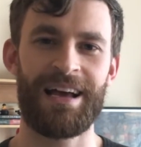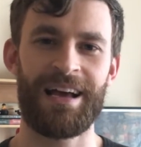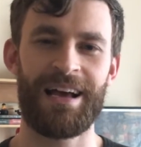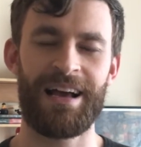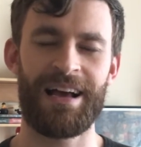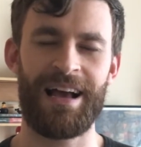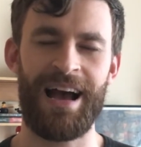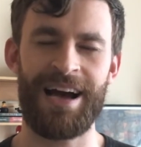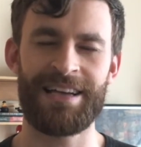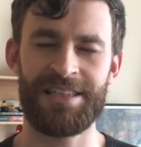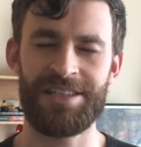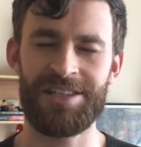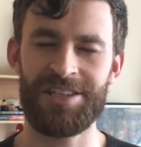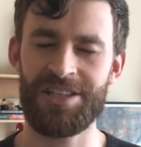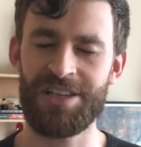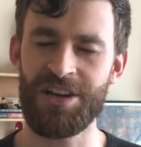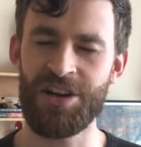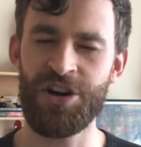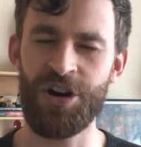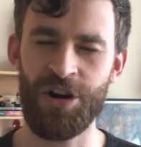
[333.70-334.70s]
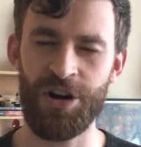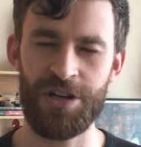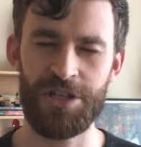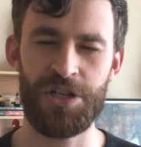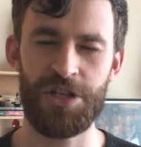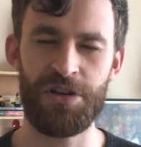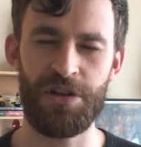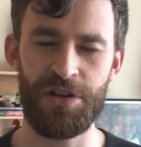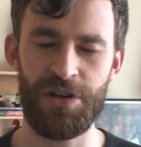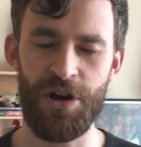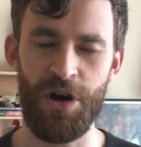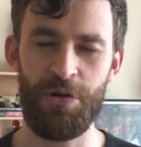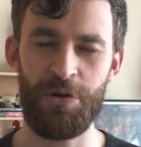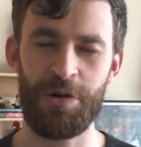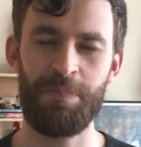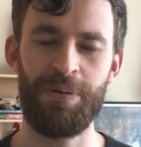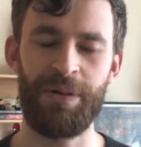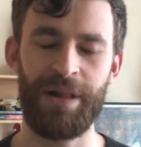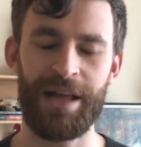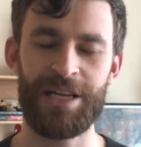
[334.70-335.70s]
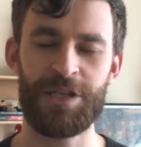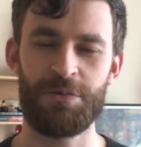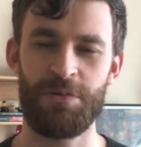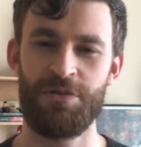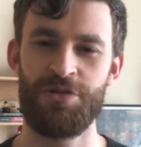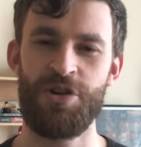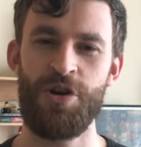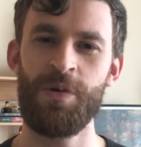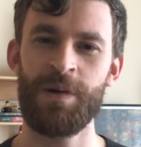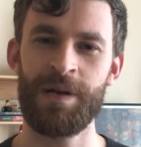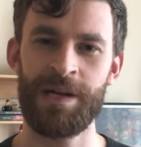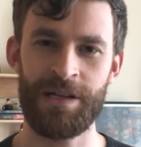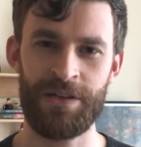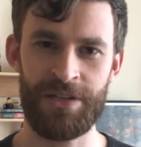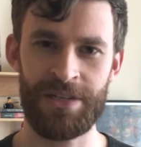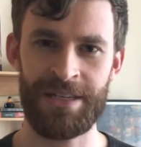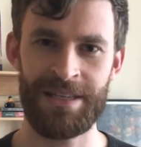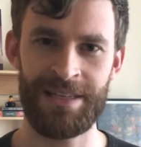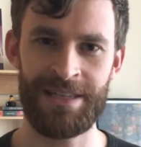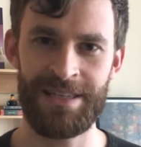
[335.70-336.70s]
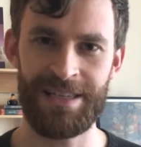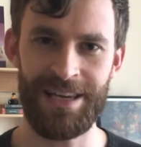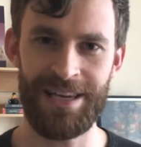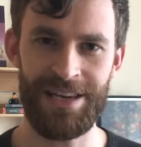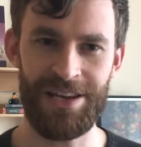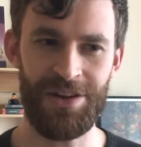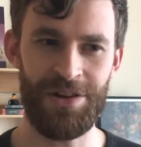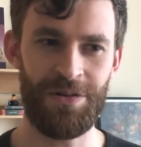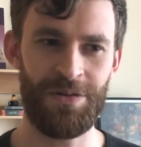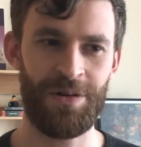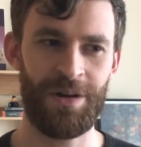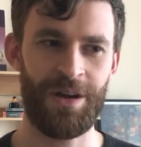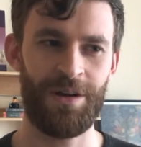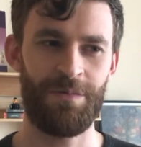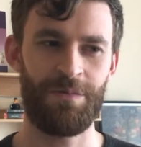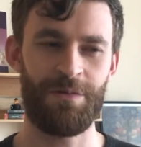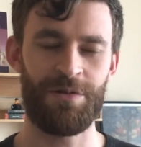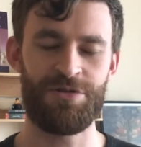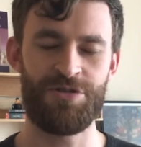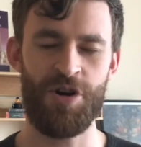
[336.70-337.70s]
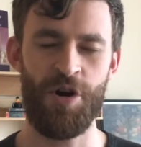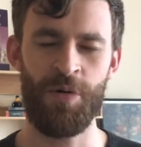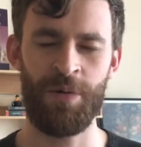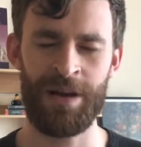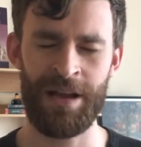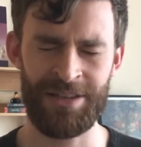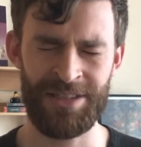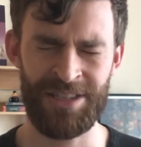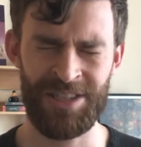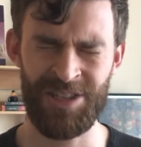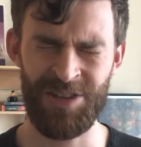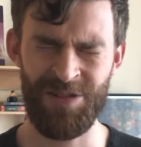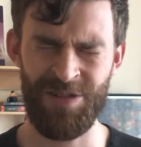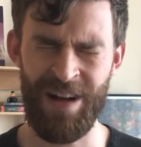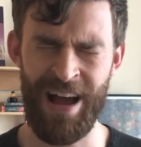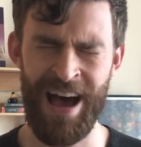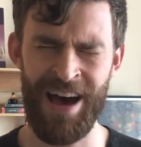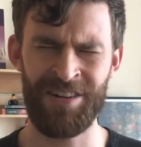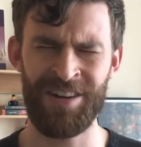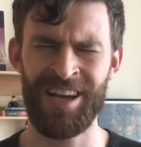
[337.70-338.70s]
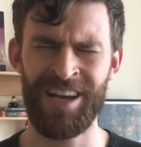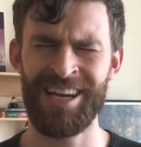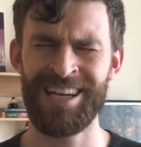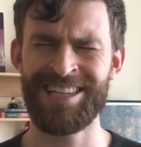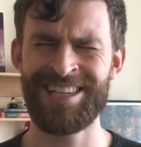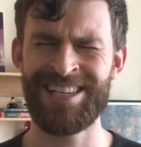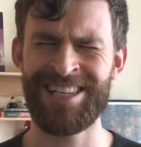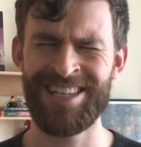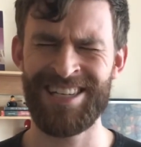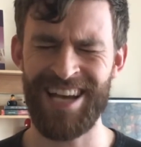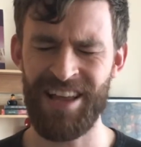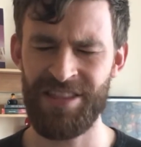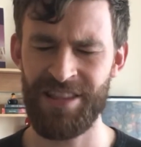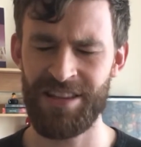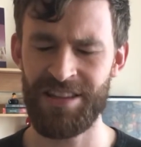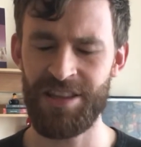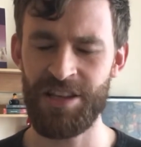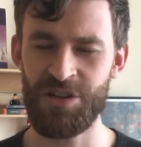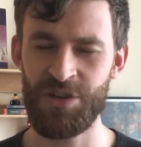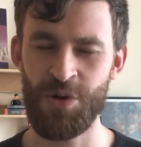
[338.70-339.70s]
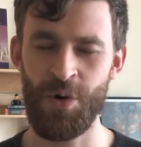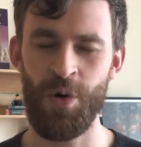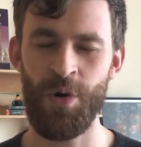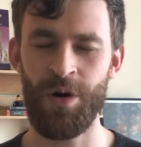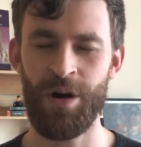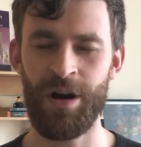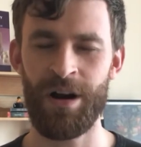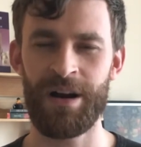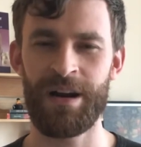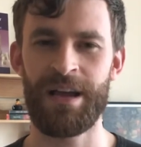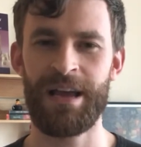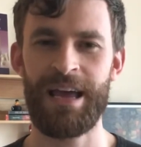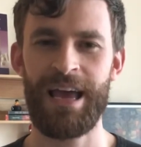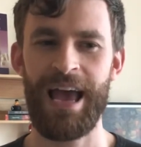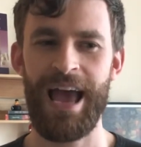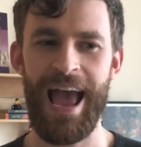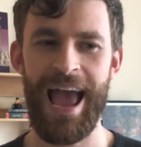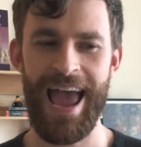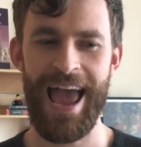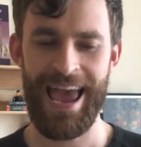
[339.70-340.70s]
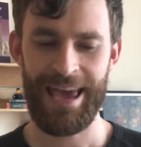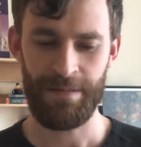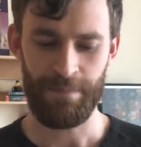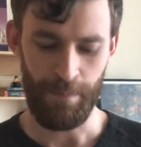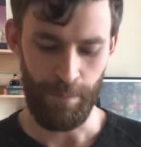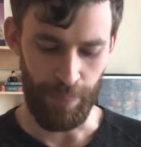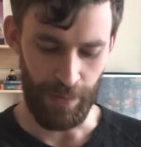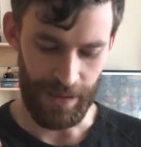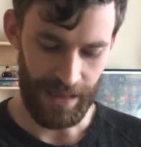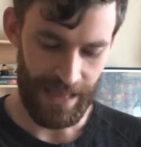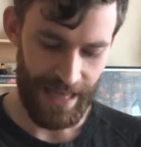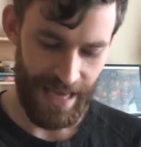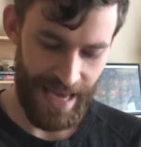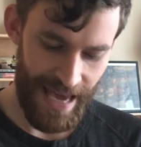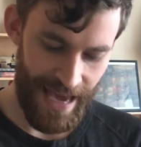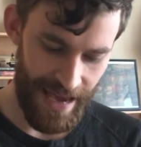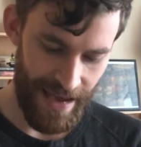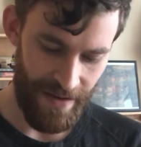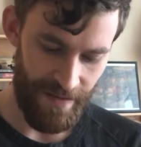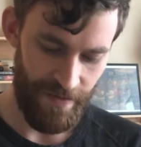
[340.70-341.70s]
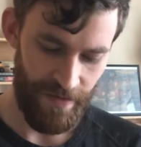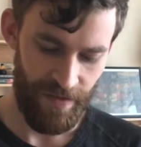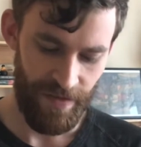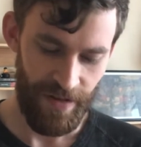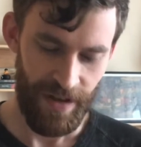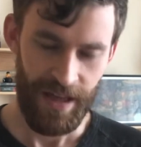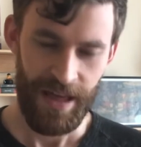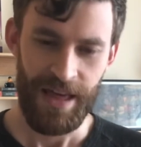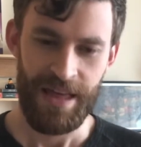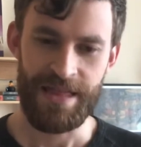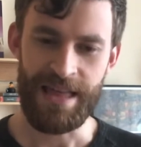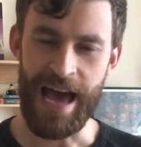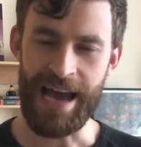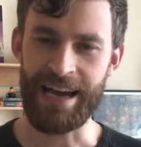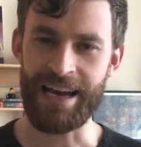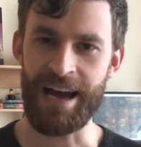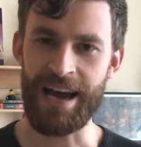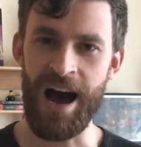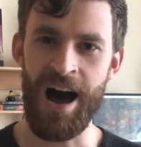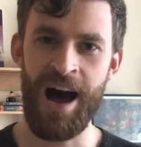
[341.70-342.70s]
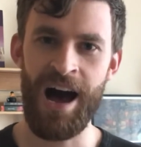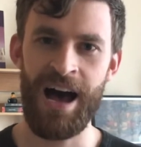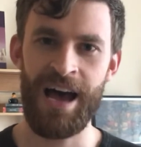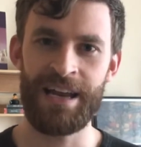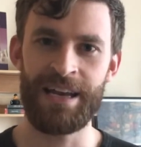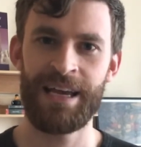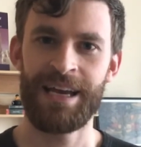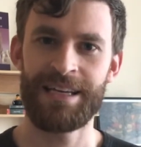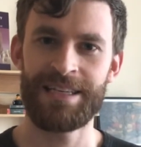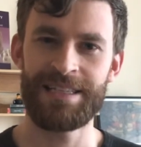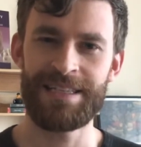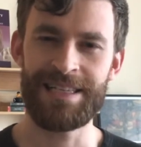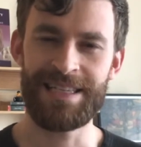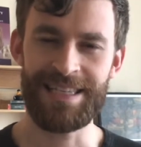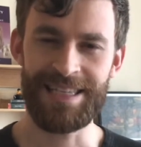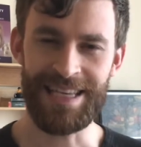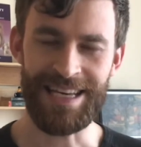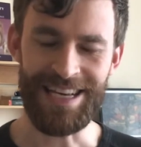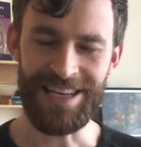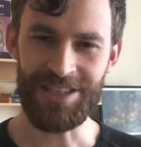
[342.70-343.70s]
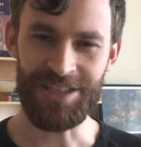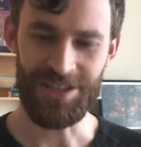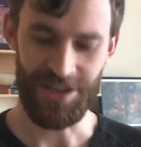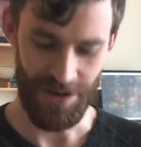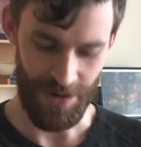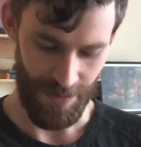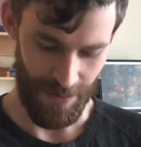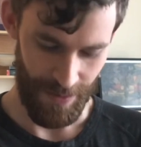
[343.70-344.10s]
Guys, I just encourage you to go to a place where no one else can see you, where no one else is around. Shut the door and believe that God sees you.